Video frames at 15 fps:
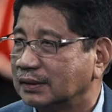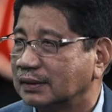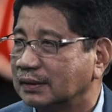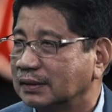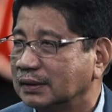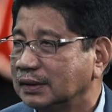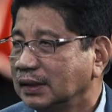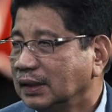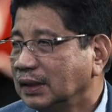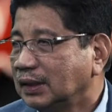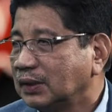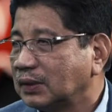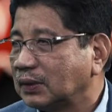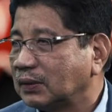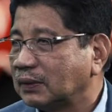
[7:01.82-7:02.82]
yeah. Mm-hmm. yeah.
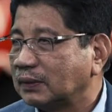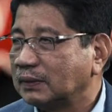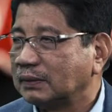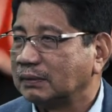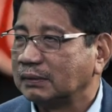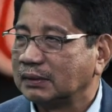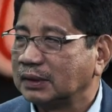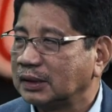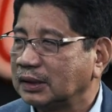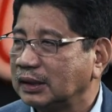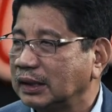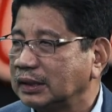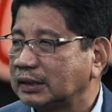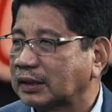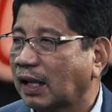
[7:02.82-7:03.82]
So uh,
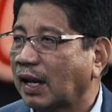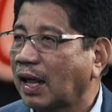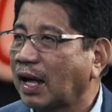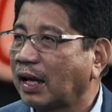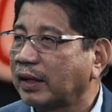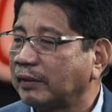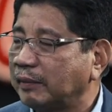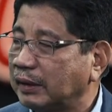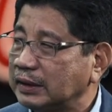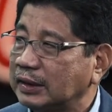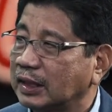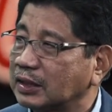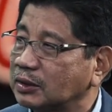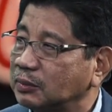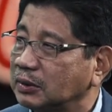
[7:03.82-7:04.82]
there's a lot of
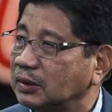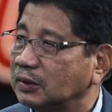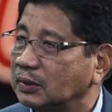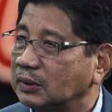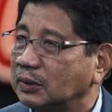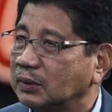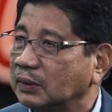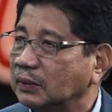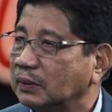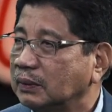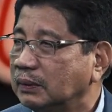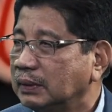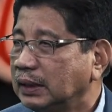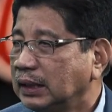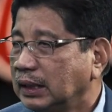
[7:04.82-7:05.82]
adjustment to do.
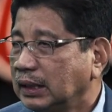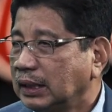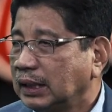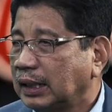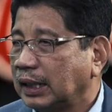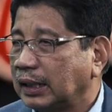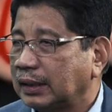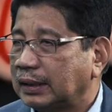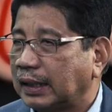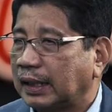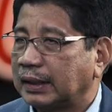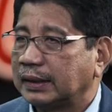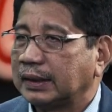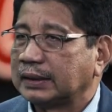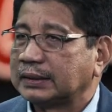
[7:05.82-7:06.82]
Mm-hmm.
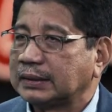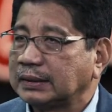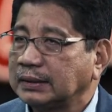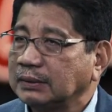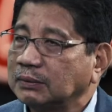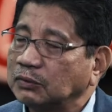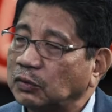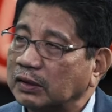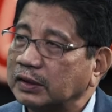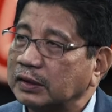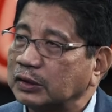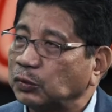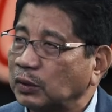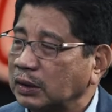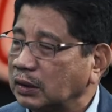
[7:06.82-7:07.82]
I, I, guess
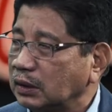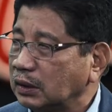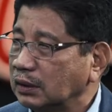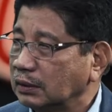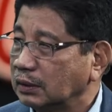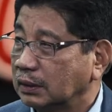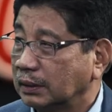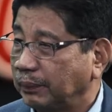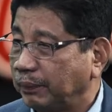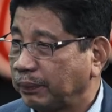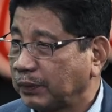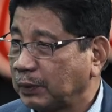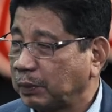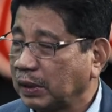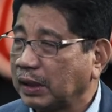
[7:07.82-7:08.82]
there's one um,
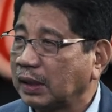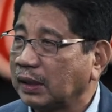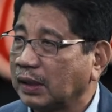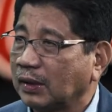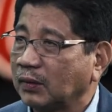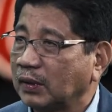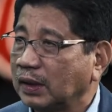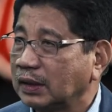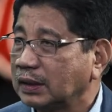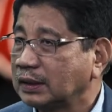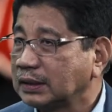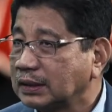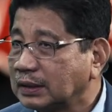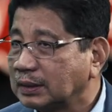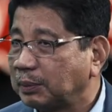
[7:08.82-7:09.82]
player now
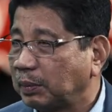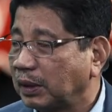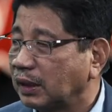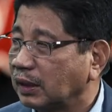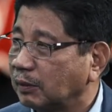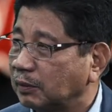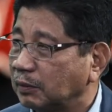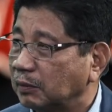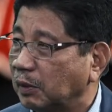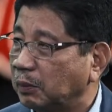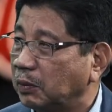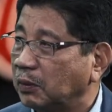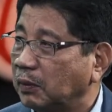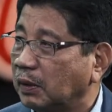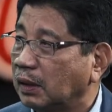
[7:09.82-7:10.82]
that's playing
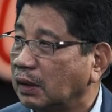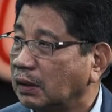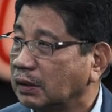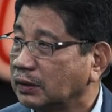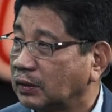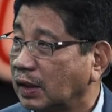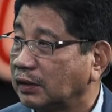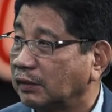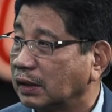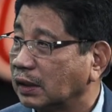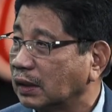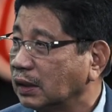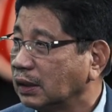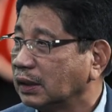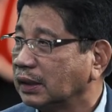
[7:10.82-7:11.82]
Mapua, Cedric.
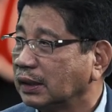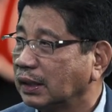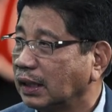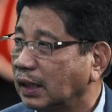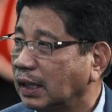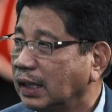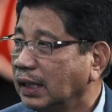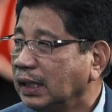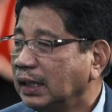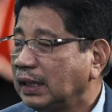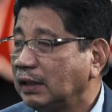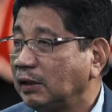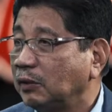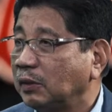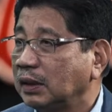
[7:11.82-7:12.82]
Mm-hmm. Yeah,
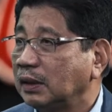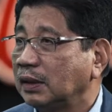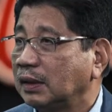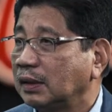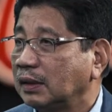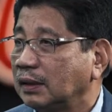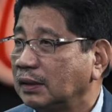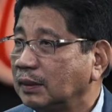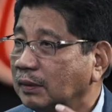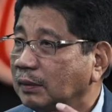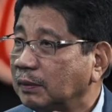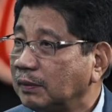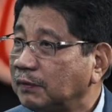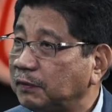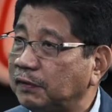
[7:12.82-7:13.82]
he went there
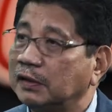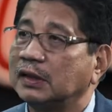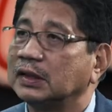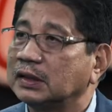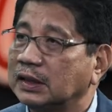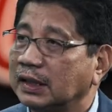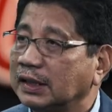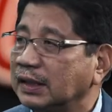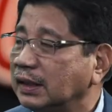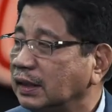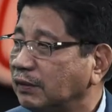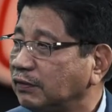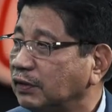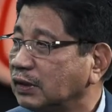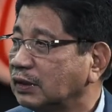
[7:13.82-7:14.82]
first, and then
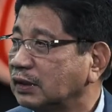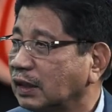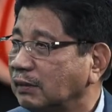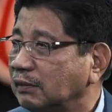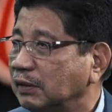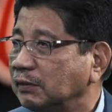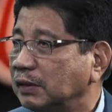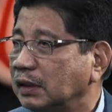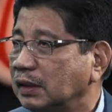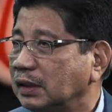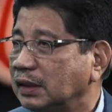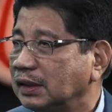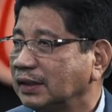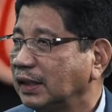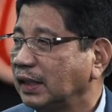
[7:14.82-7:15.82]
the first time he went
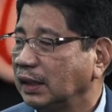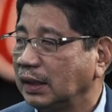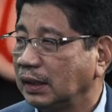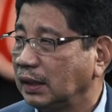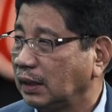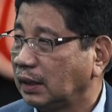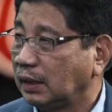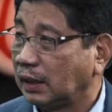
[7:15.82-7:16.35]
there, he, he